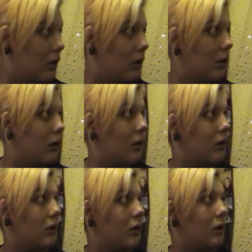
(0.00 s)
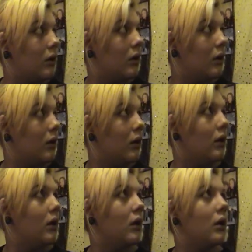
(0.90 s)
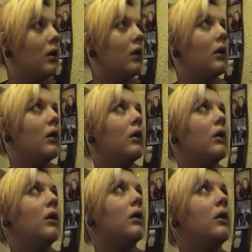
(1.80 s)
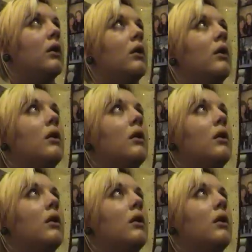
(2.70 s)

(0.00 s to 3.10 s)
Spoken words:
Nothing is said.